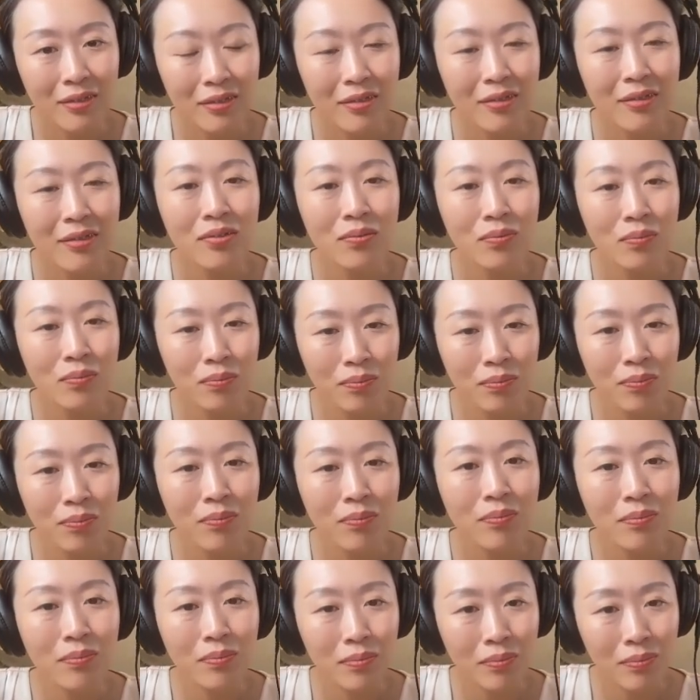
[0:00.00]

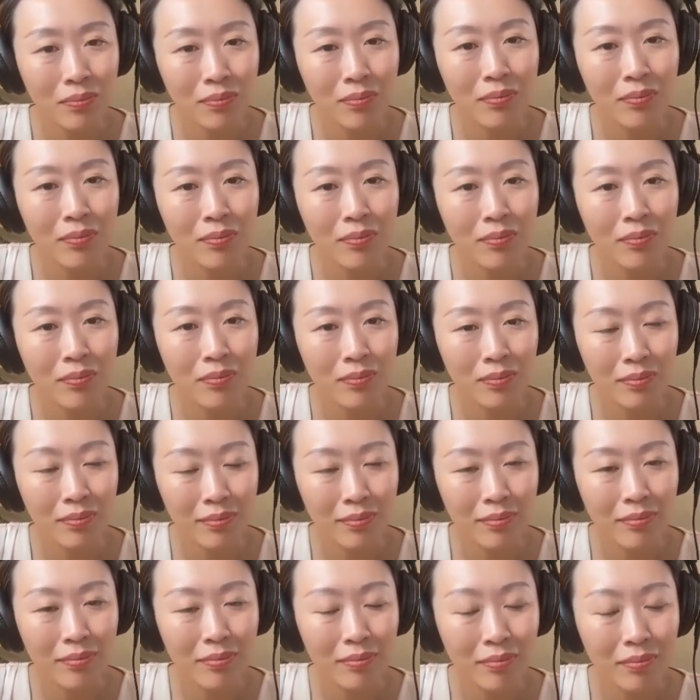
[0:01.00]

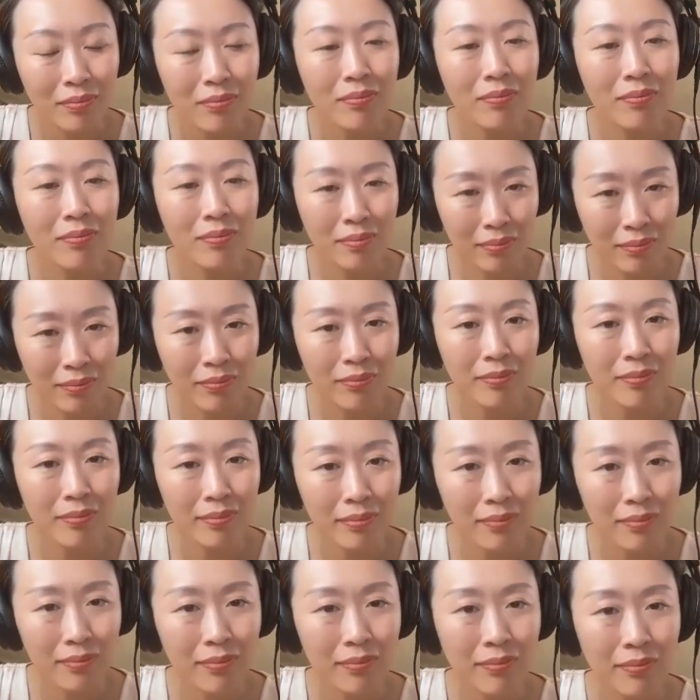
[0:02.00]

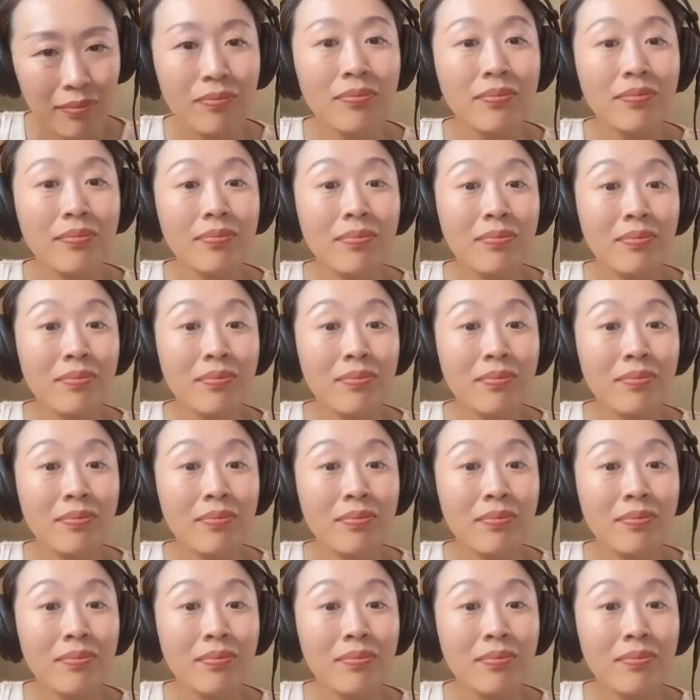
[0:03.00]
[no speech]